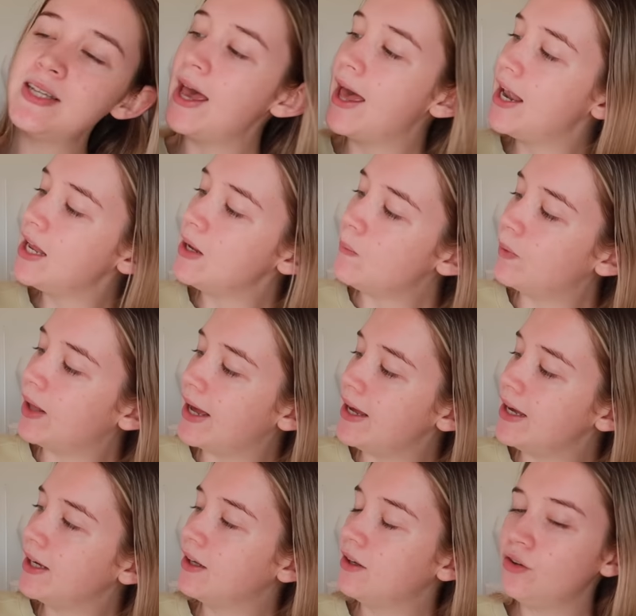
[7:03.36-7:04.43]
Teddy
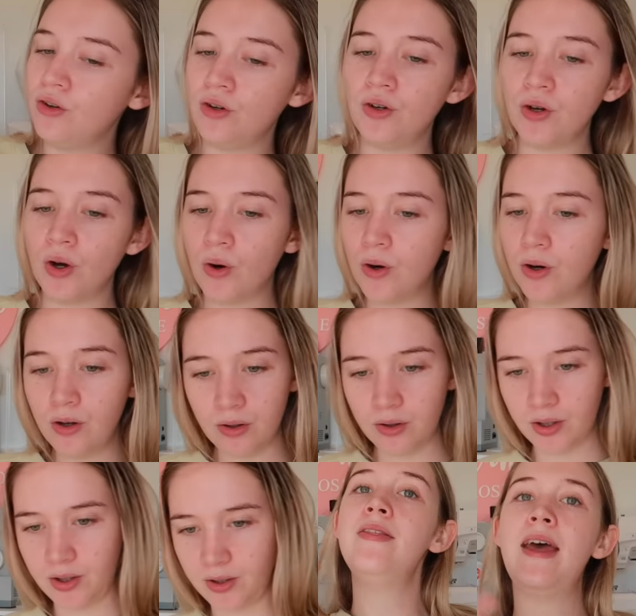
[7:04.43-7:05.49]
Blake New
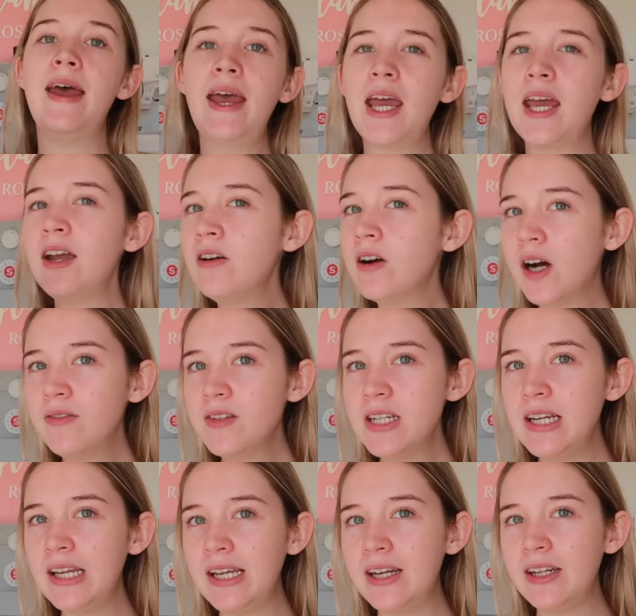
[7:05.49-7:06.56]
York. They're handcrafted
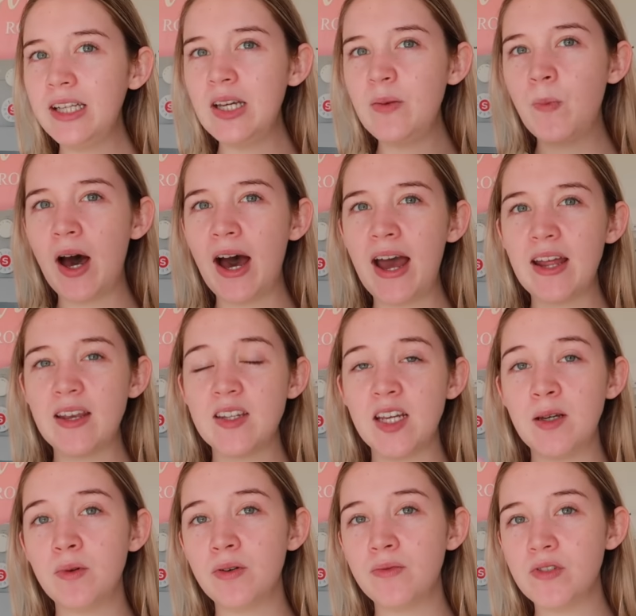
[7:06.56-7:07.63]
in Italy by a
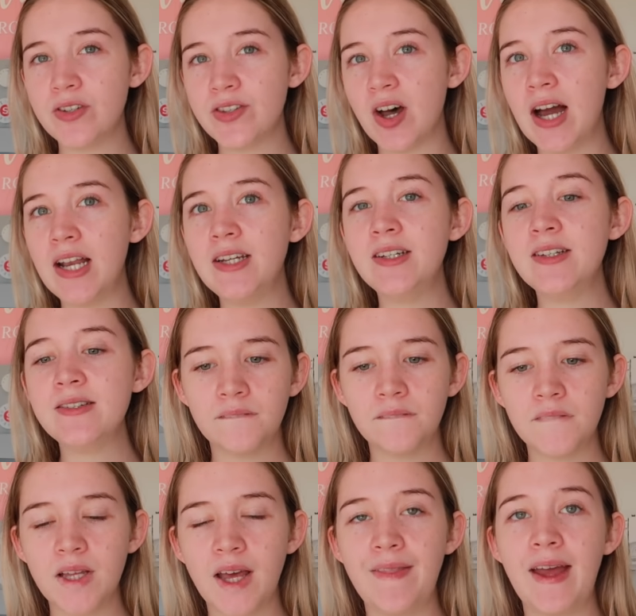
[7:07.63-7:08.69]
team of designers
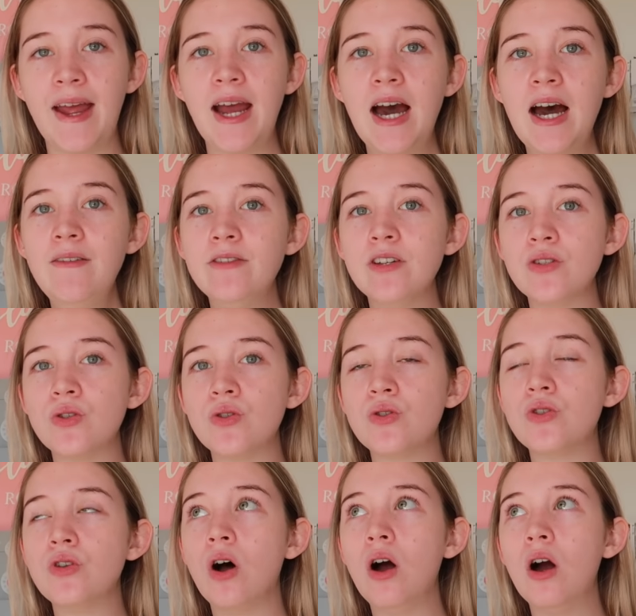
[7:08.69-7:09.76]
and they have
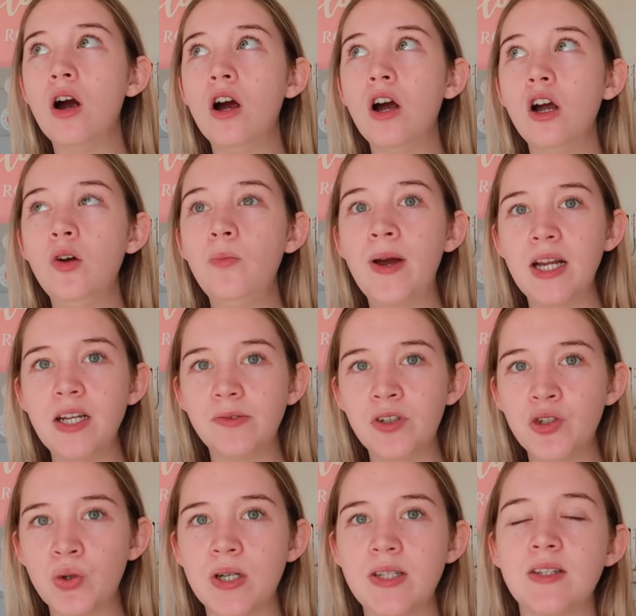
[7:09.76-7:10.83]
so many
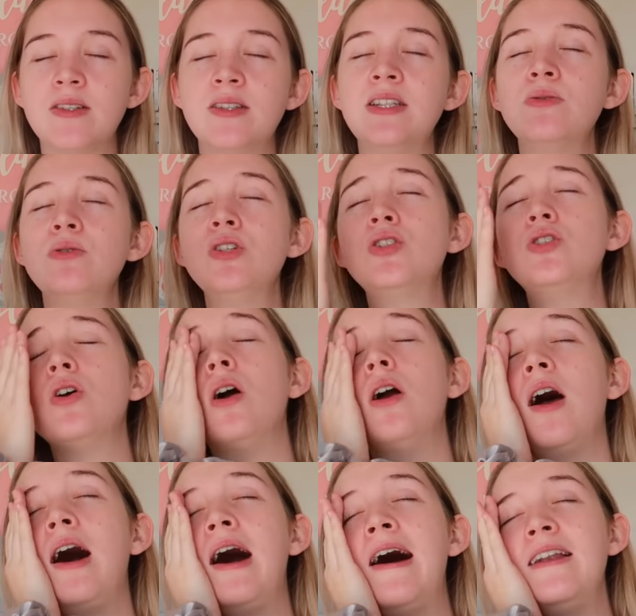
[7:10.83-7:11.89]
different choices. This was so
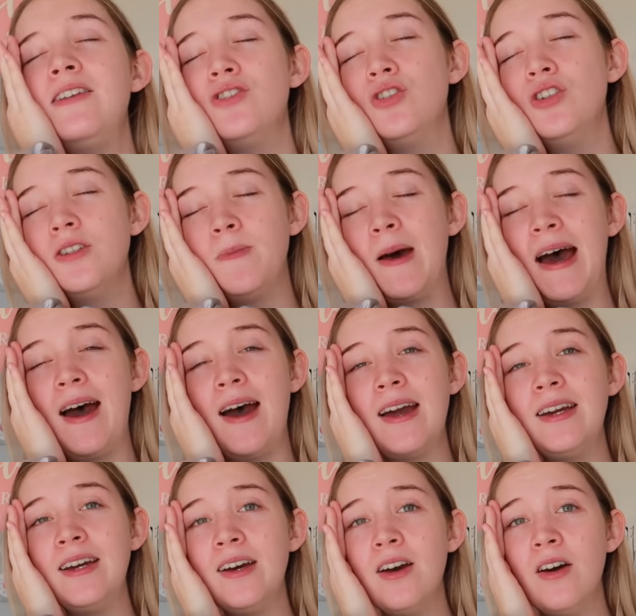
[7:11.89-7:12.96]
hard to choose
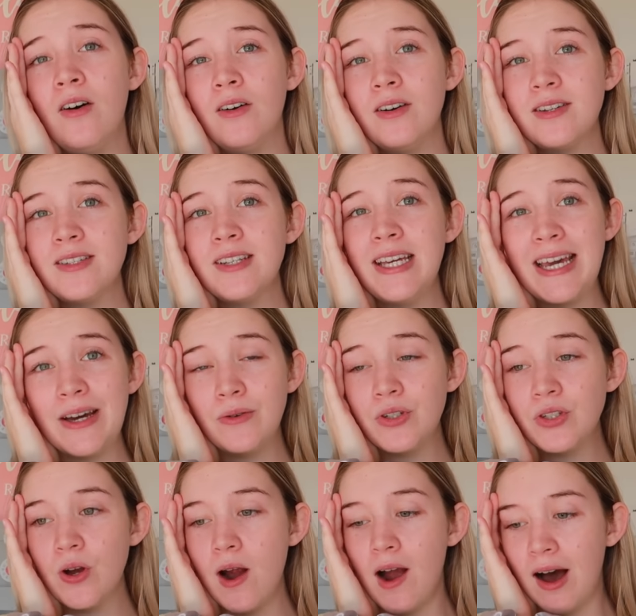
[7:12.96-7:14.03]
bag. Honestly, it was
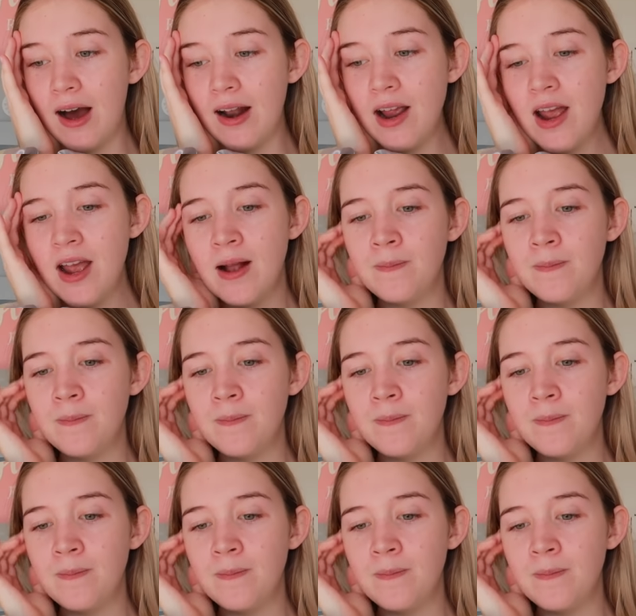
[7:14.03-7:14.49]
so hard.